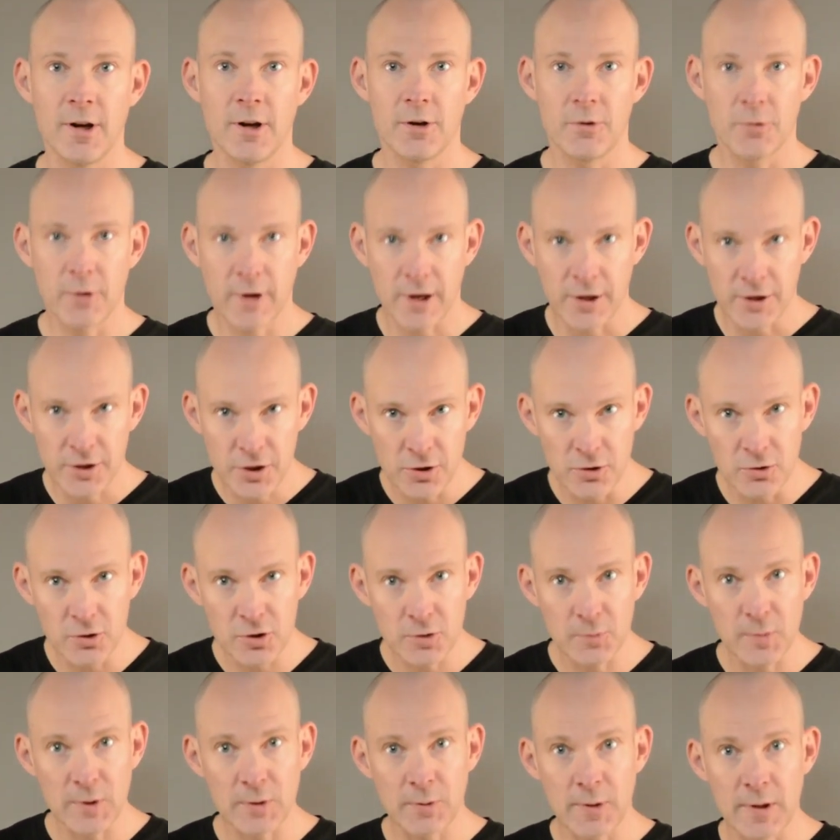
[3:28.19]
You can
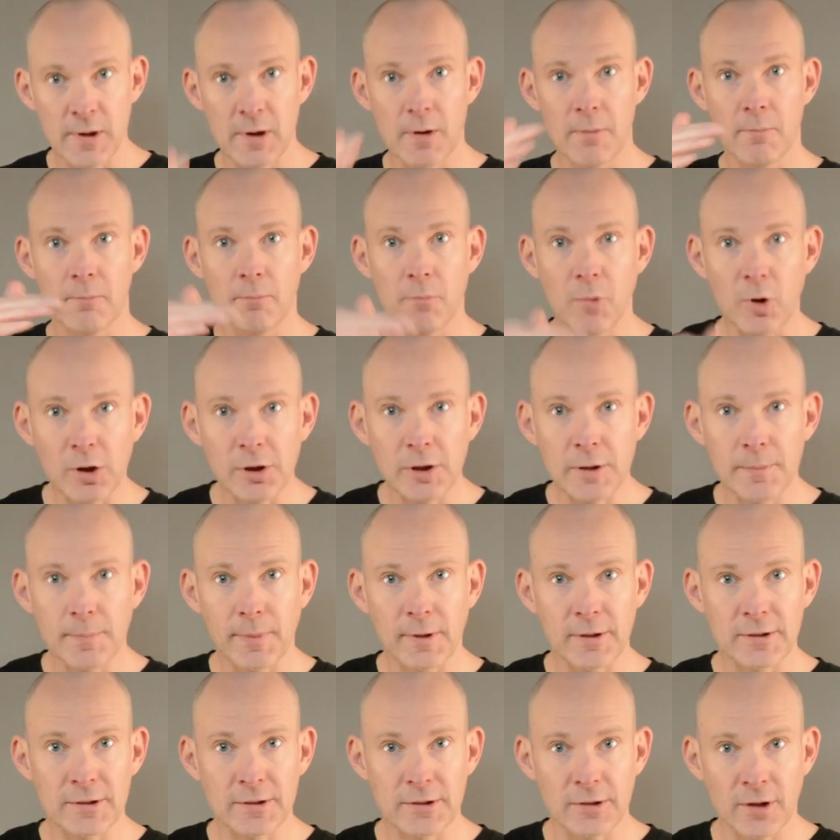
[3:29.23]
choose between
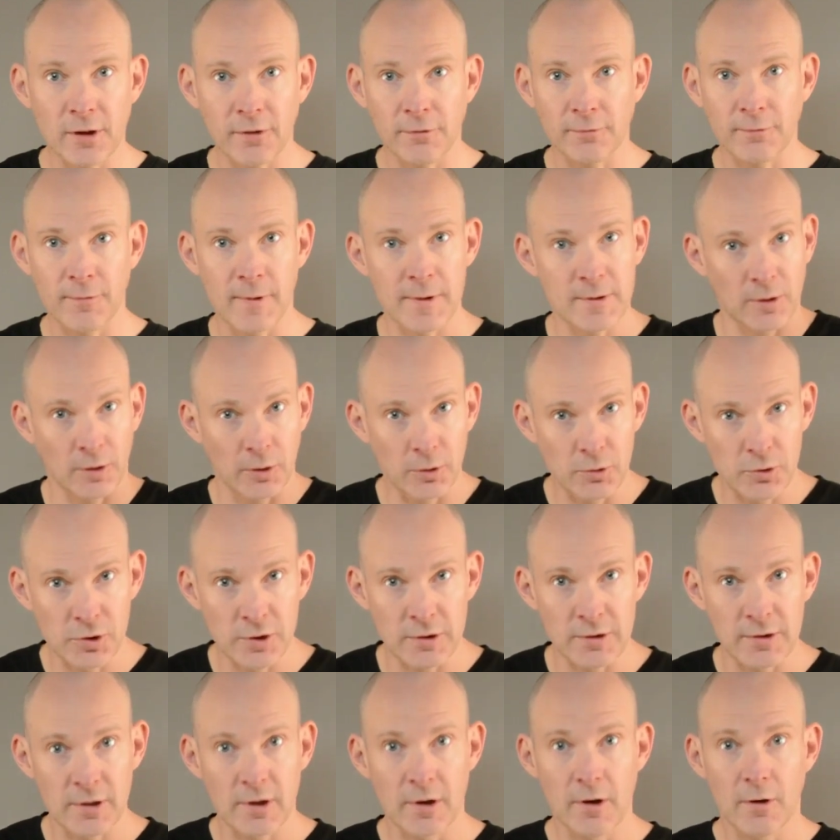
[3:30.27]
multiple software
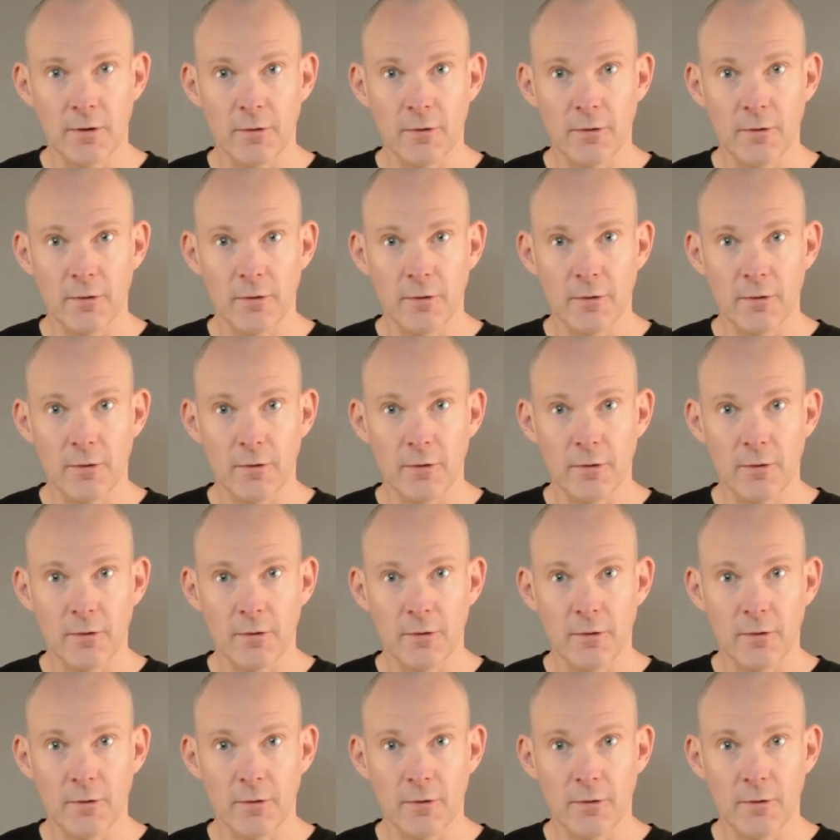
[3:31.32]
solutions